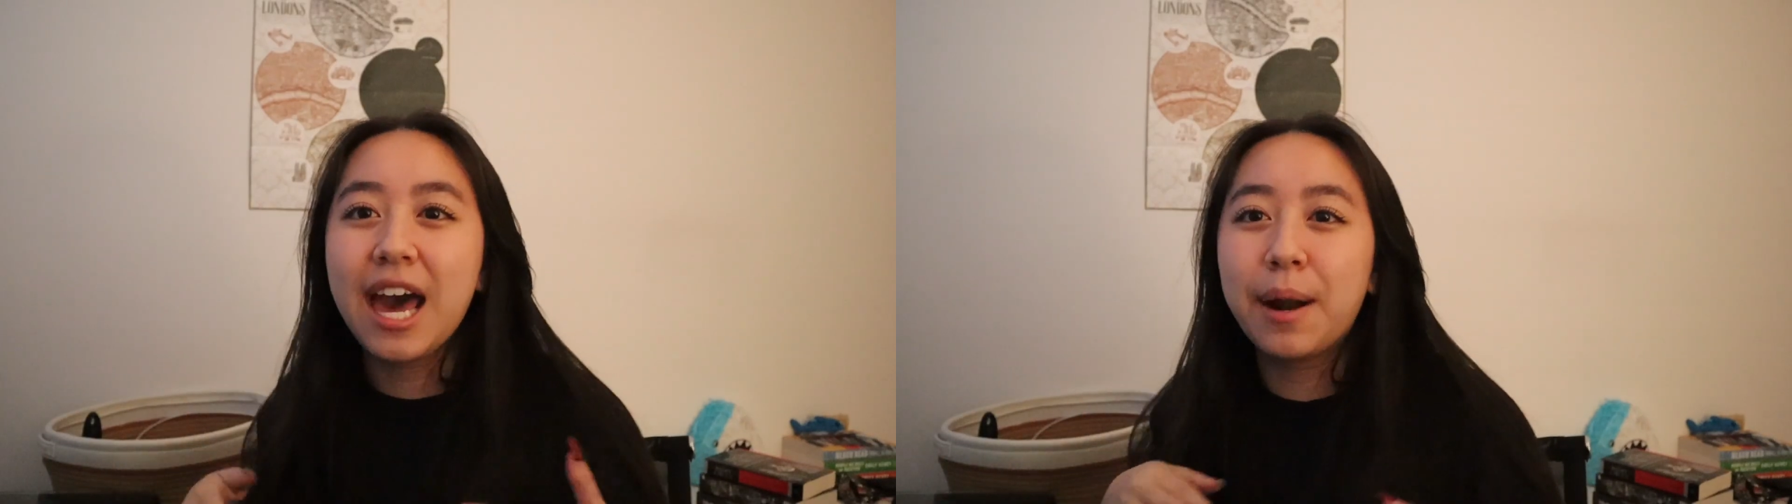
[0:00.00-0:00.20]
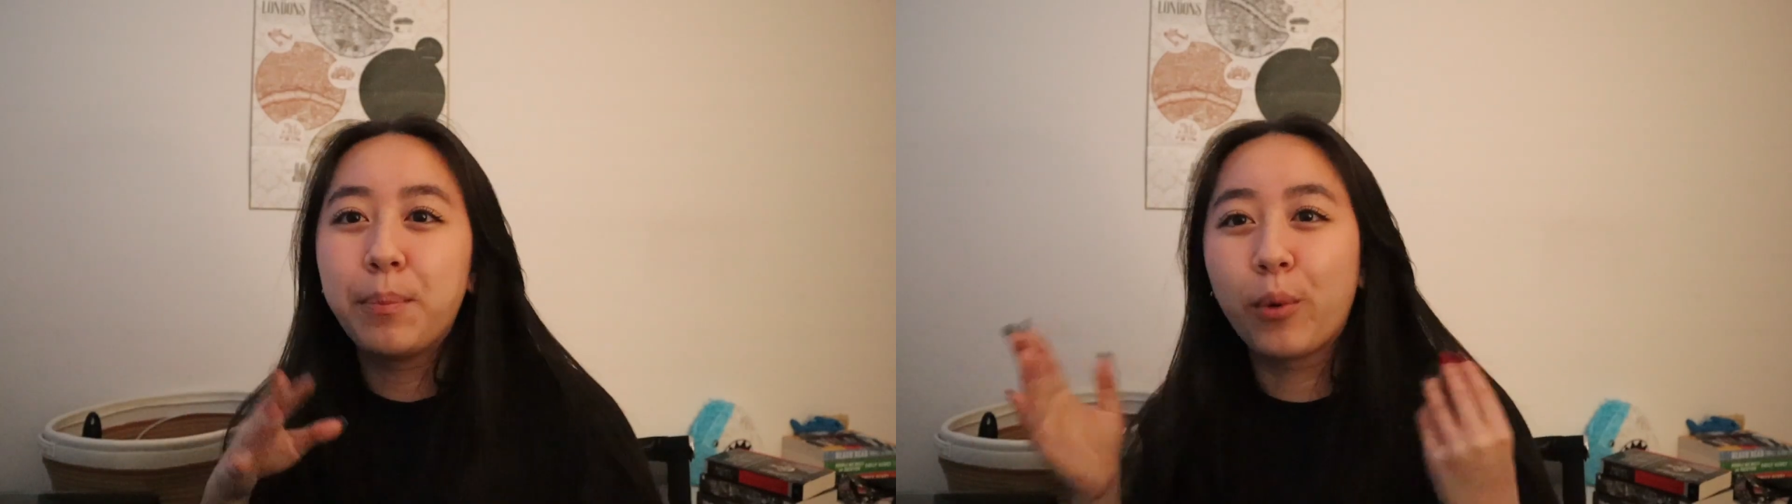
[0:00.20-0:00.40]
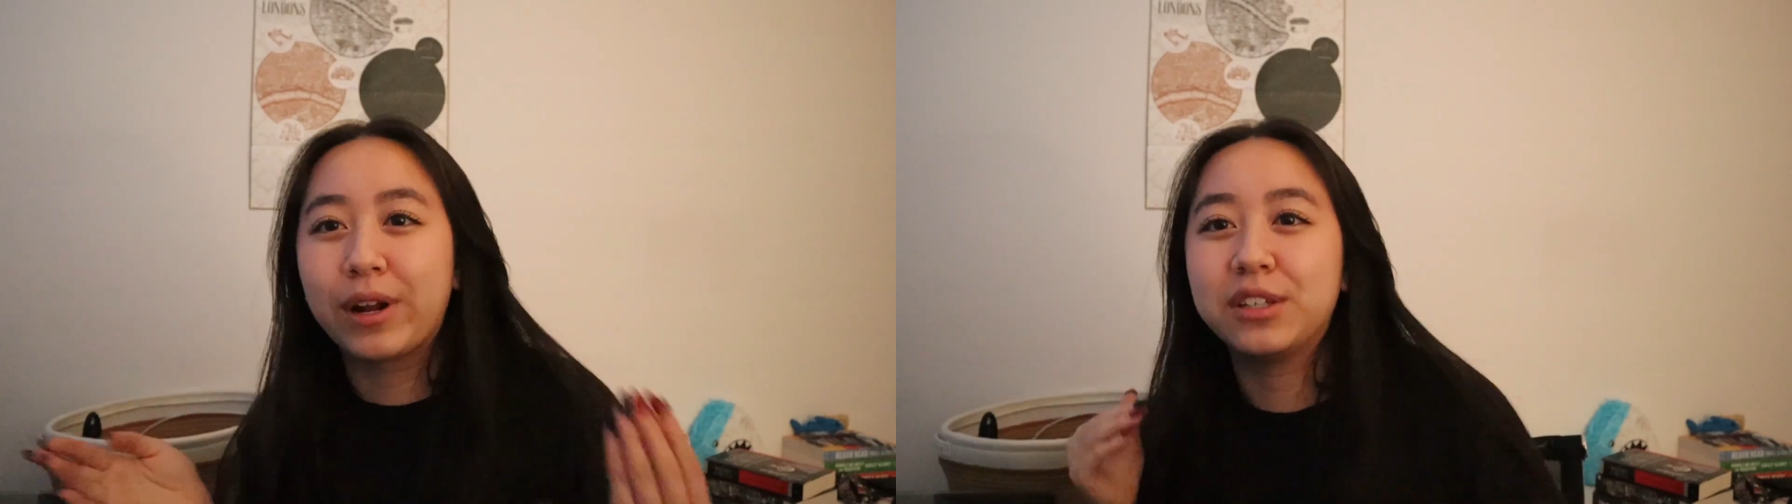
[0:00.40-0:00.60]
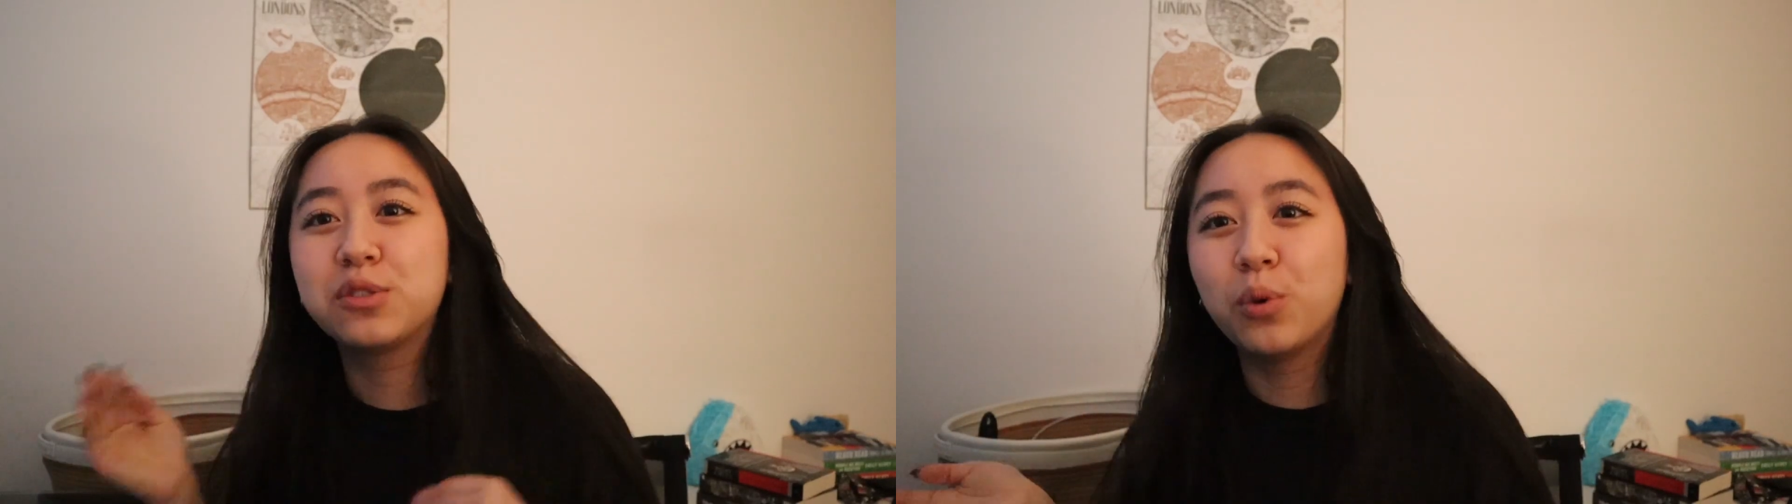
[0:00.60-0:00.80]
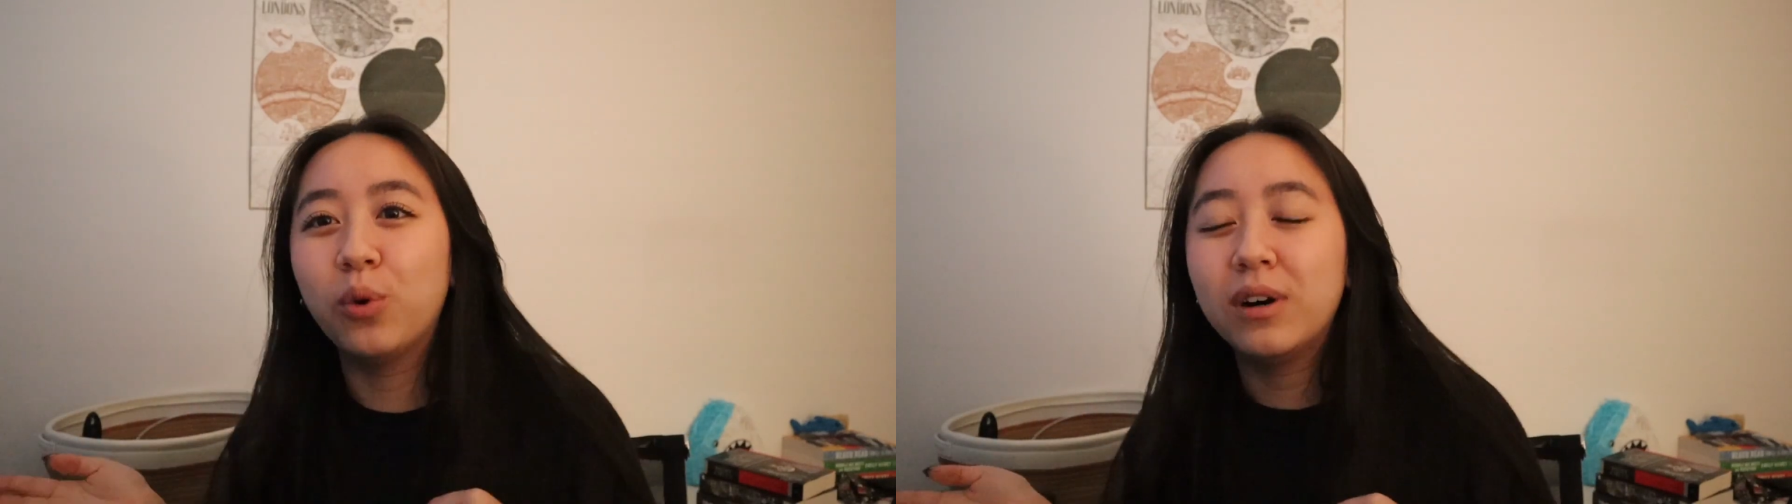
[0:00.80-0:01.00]
at a boarding
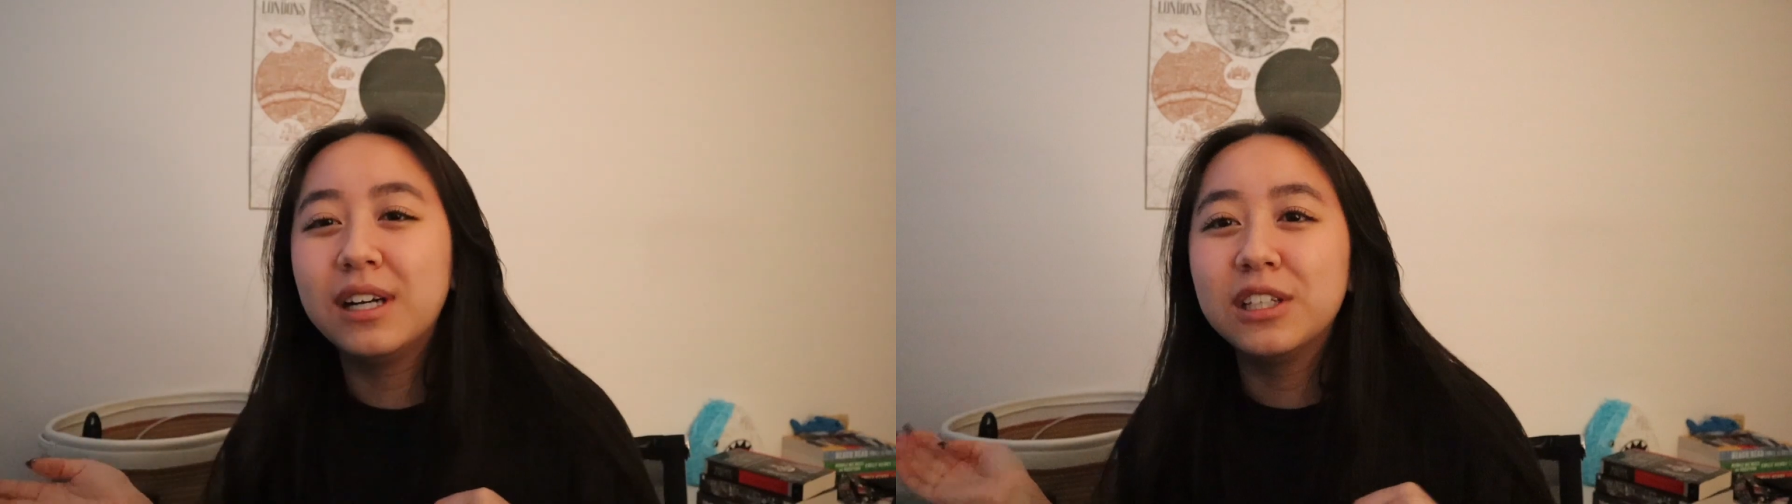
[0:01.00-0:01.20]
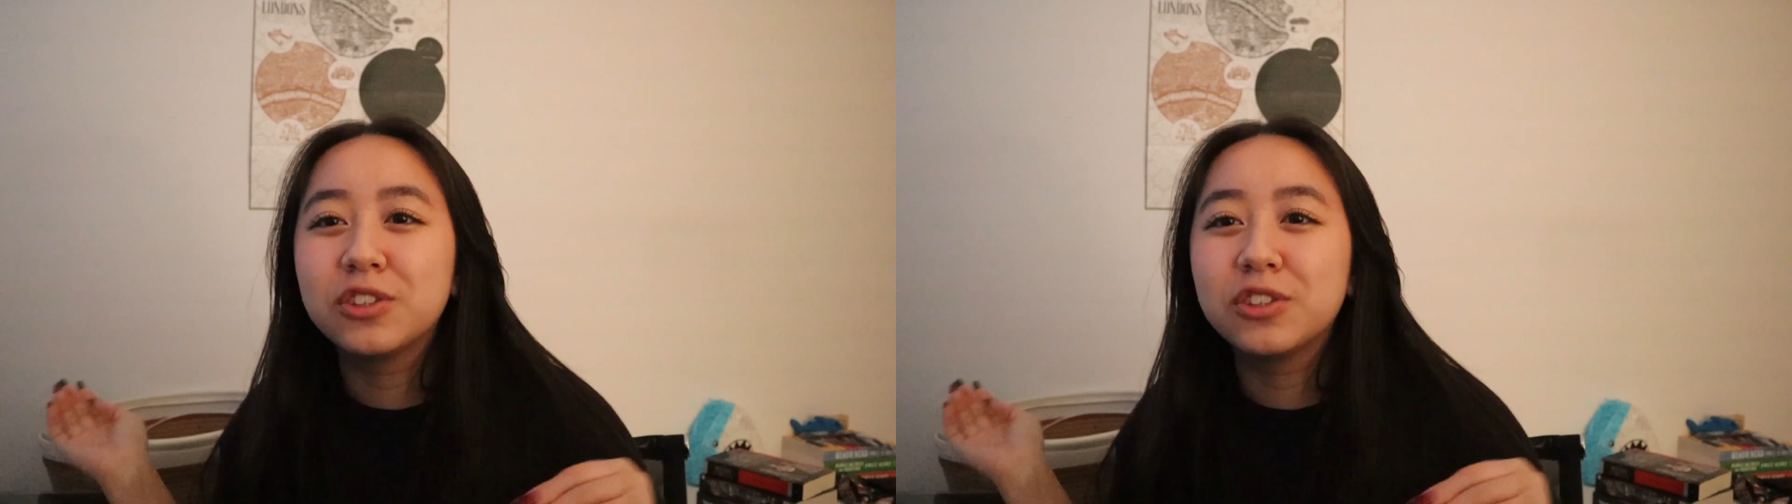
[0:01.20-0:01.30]
school,